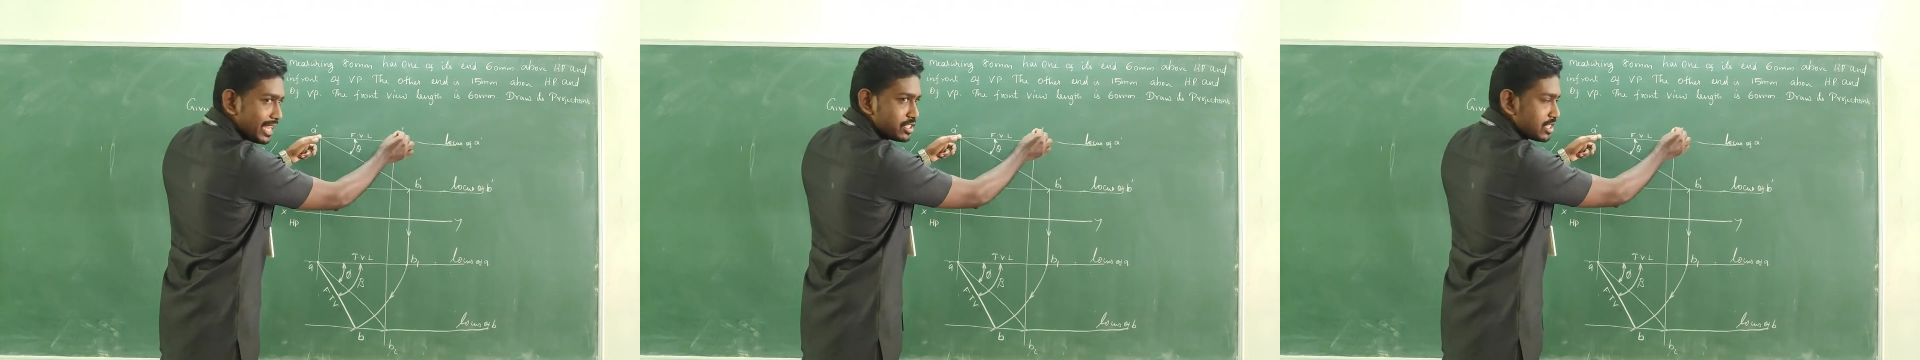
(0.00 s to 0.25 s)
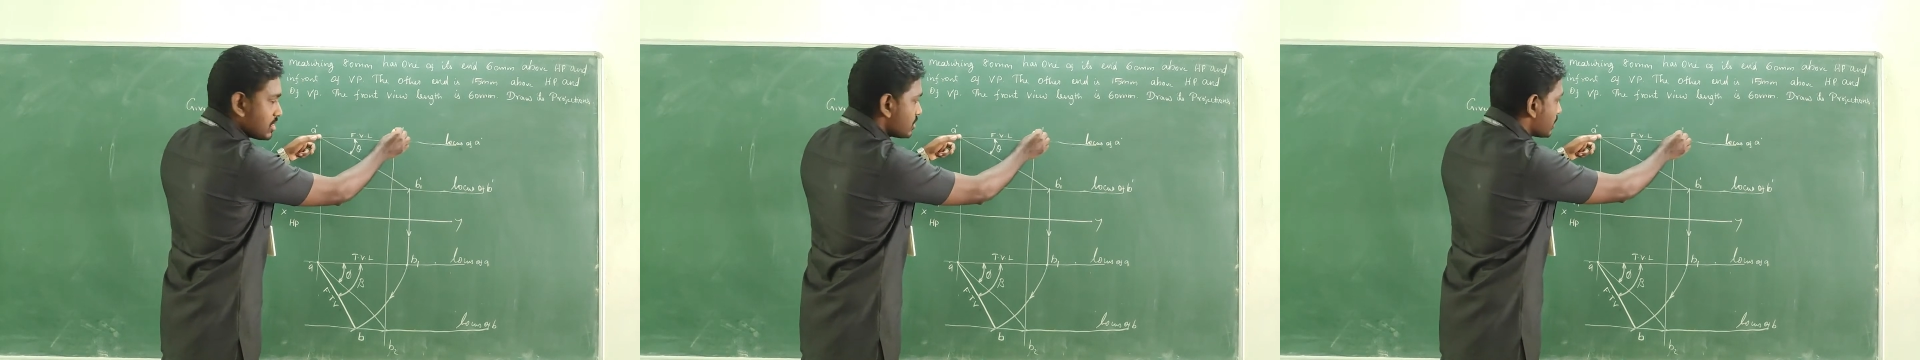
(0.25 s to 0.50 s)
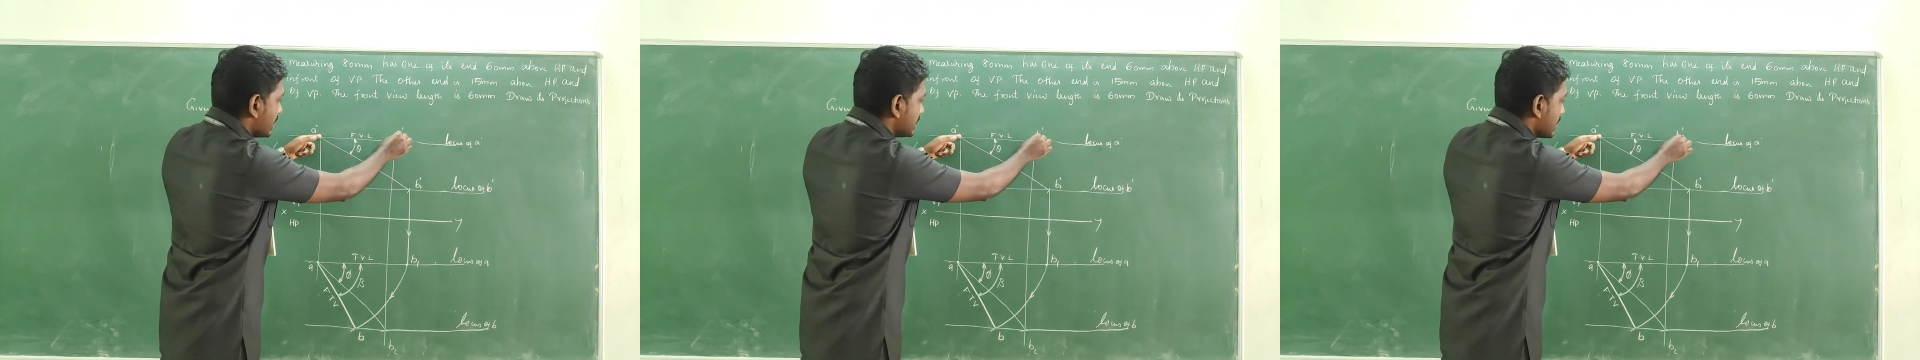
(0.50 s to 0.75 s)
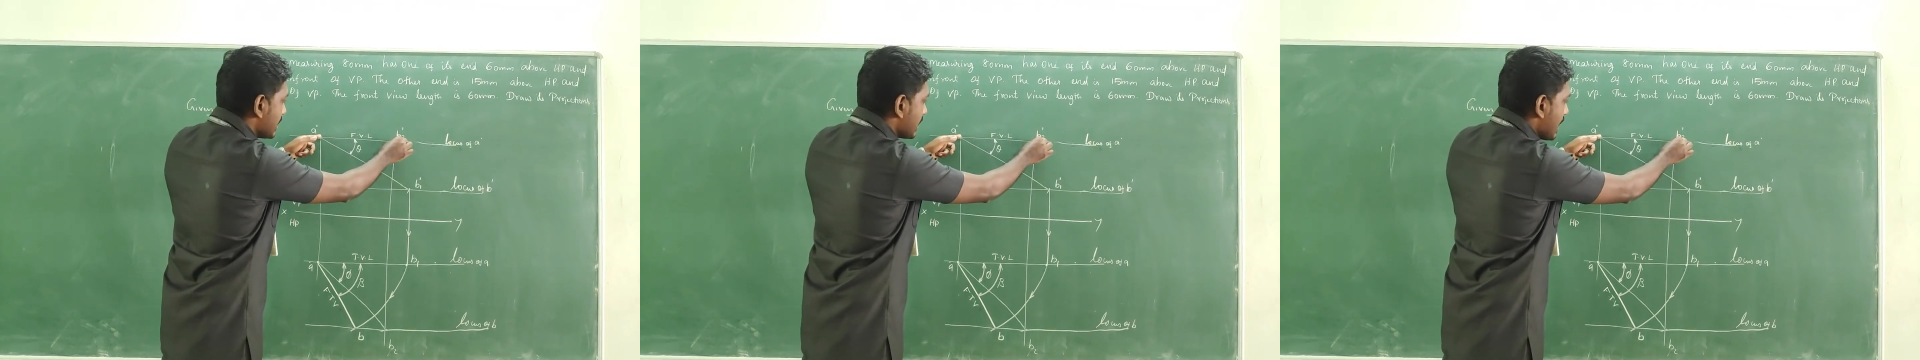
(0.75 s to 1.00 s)
dash as a
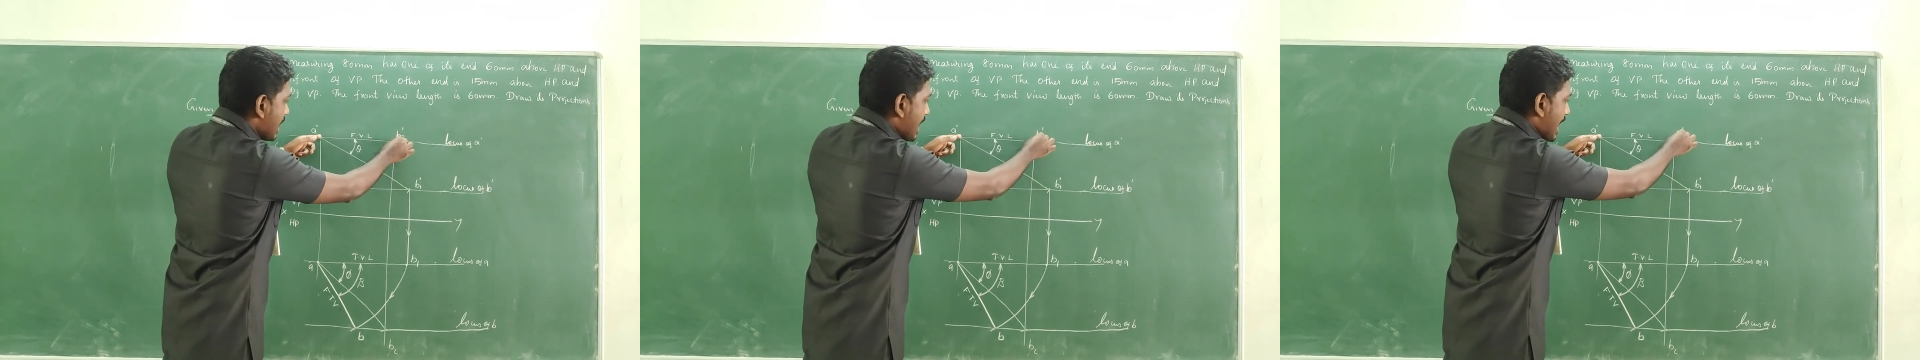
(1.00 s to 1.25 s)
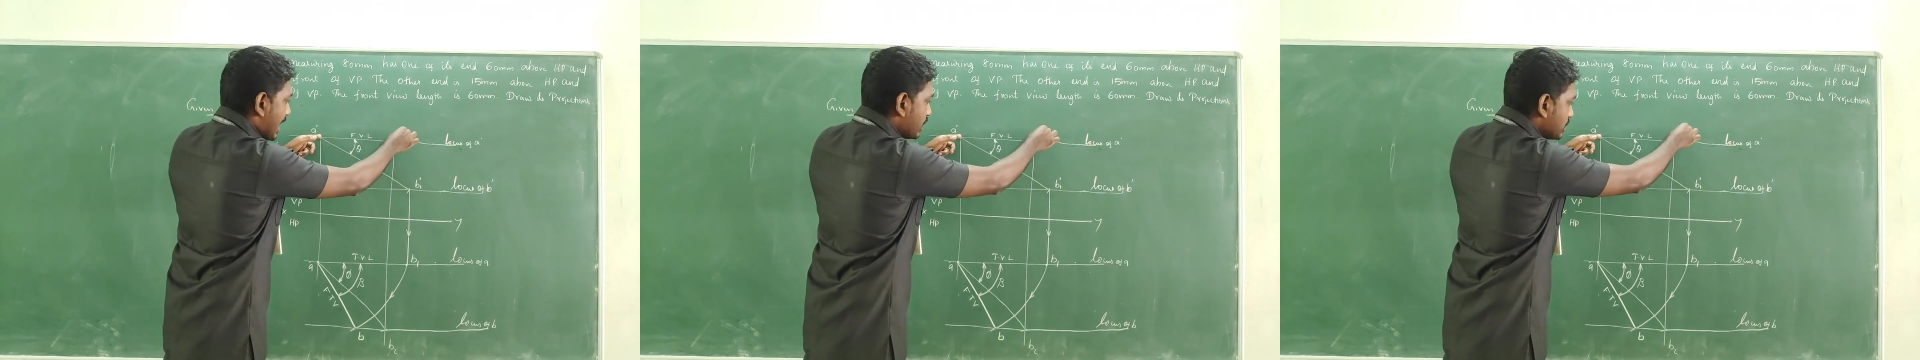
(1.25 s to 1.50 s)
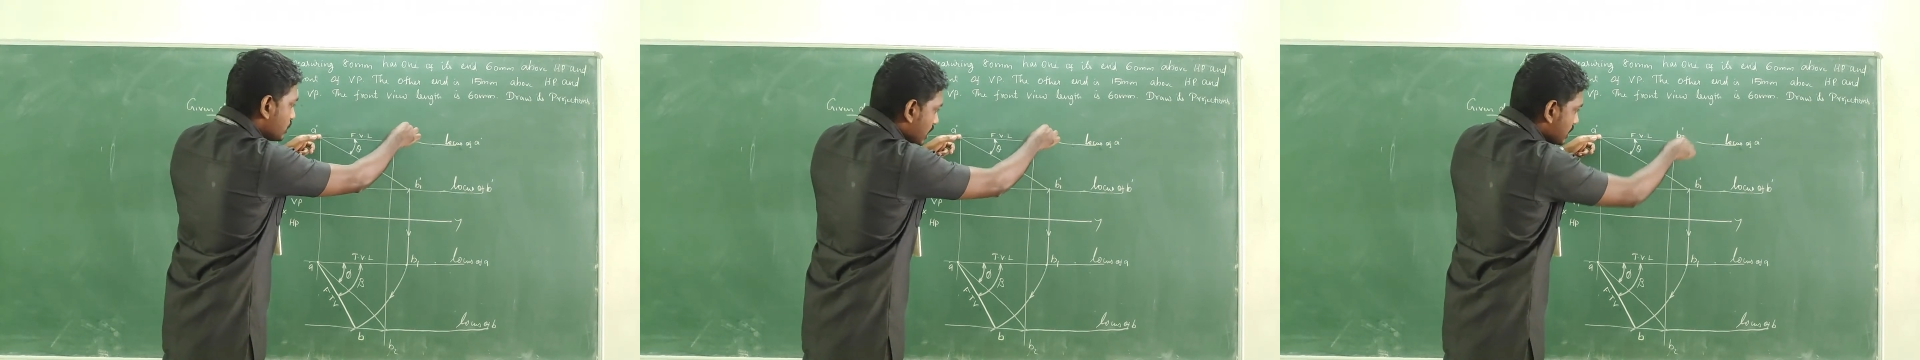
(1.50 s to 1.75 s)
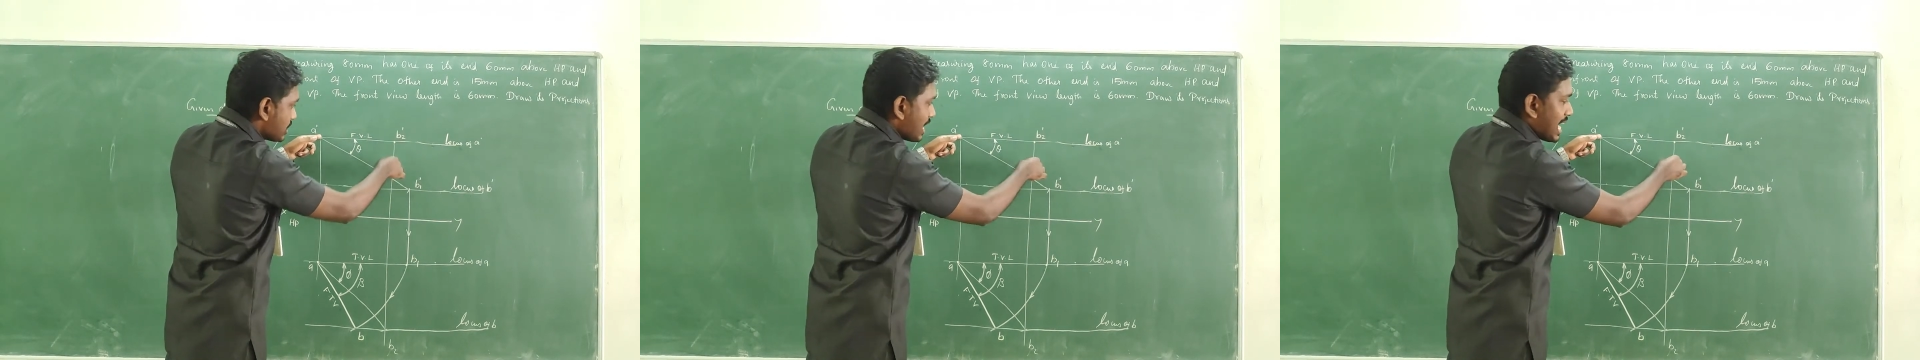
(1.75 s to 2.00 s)
center and
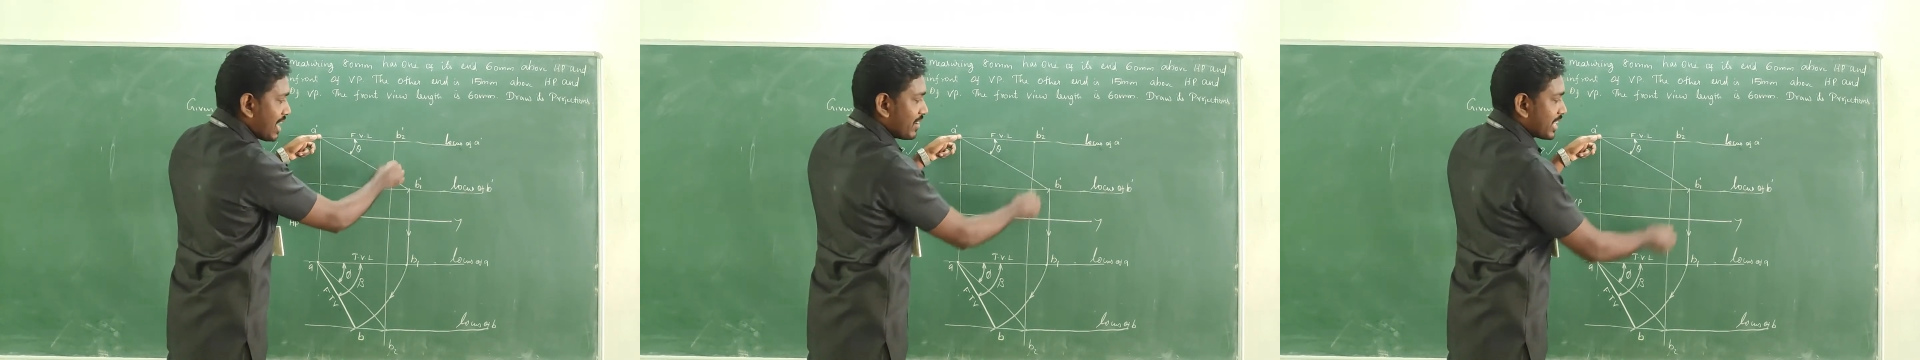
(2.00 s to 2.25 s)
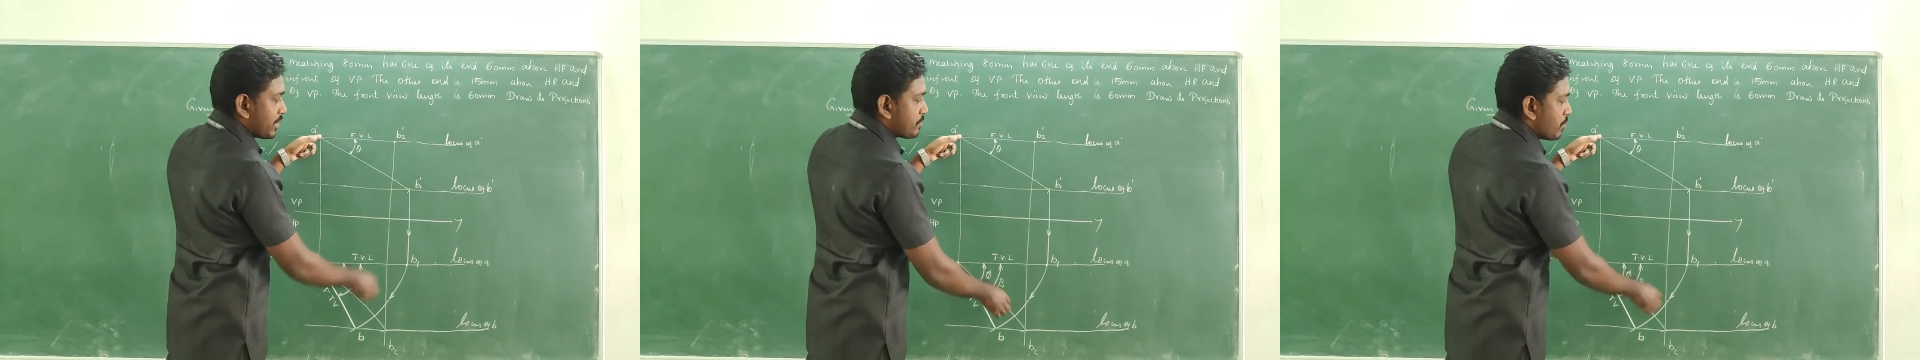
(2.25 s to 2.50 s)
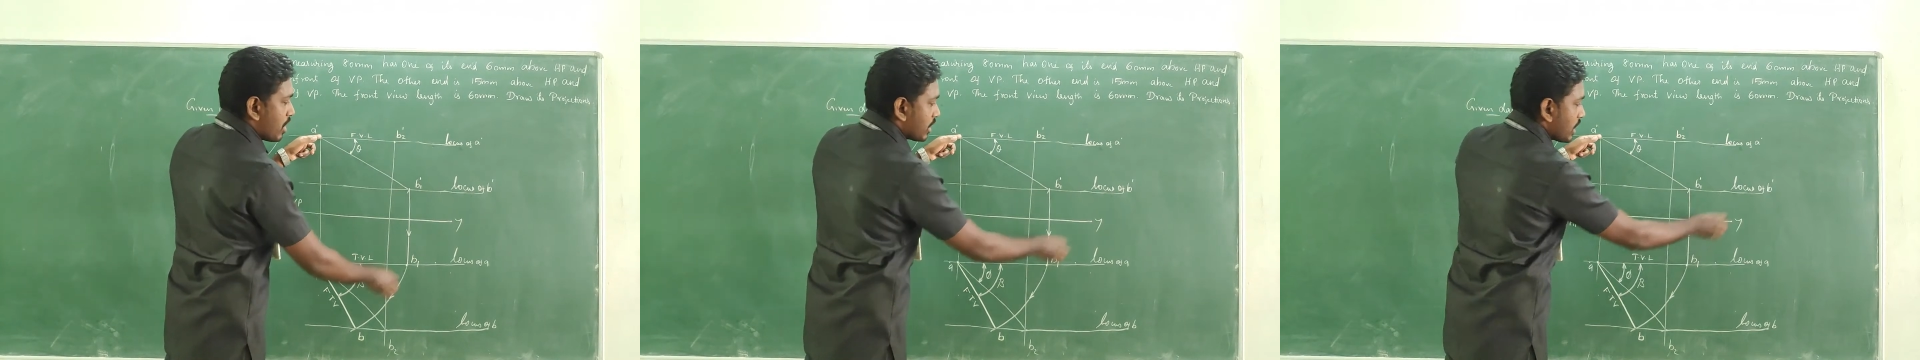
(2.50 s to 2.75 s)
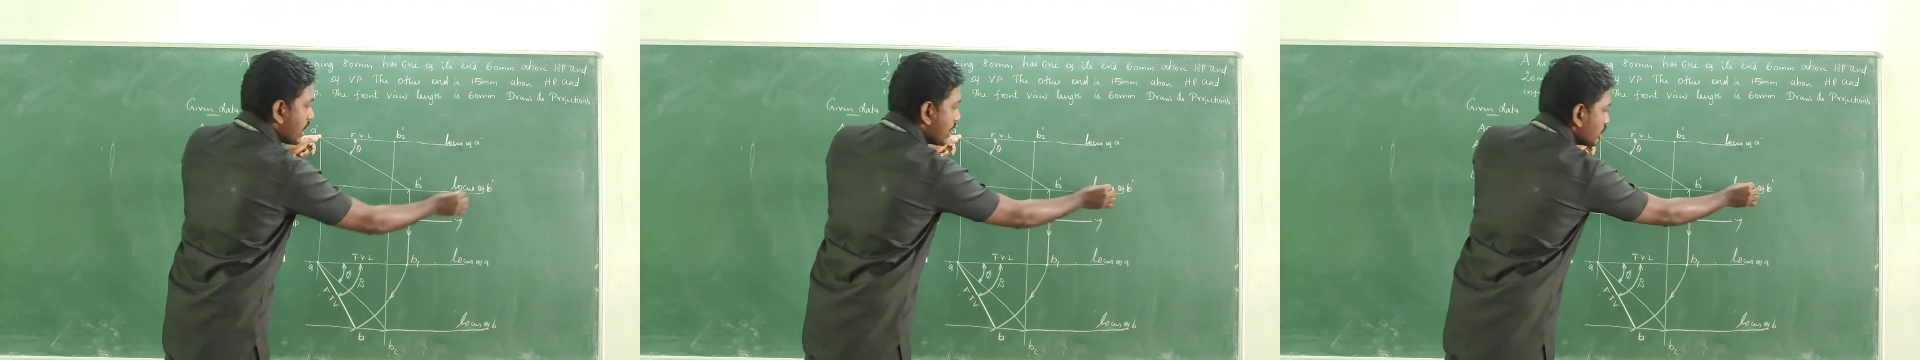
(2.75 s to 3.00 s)
just have a cut
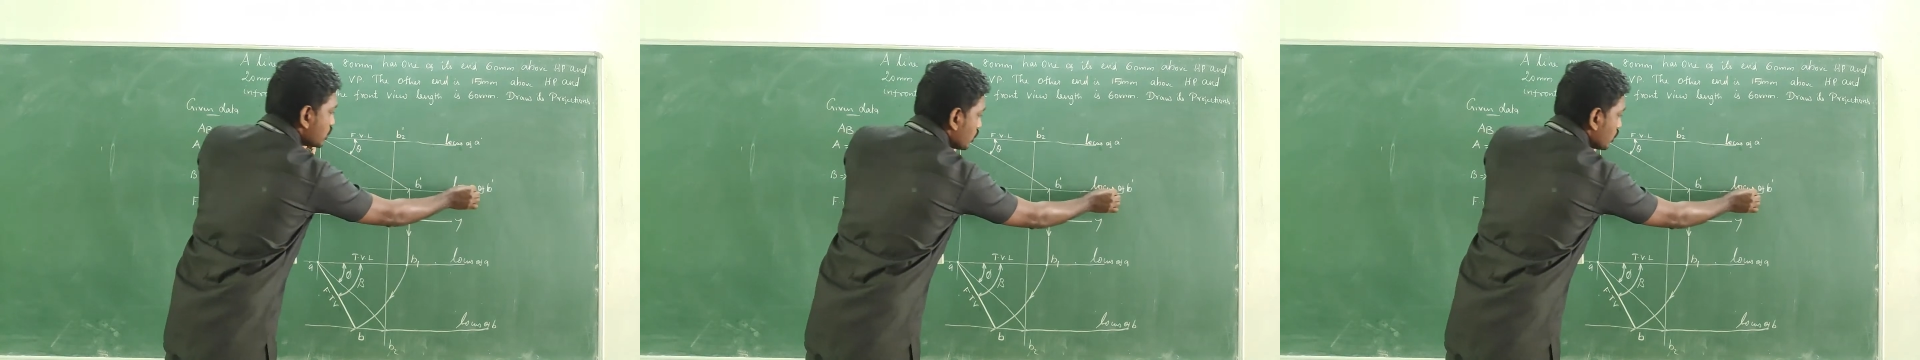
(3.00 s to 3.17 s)
mark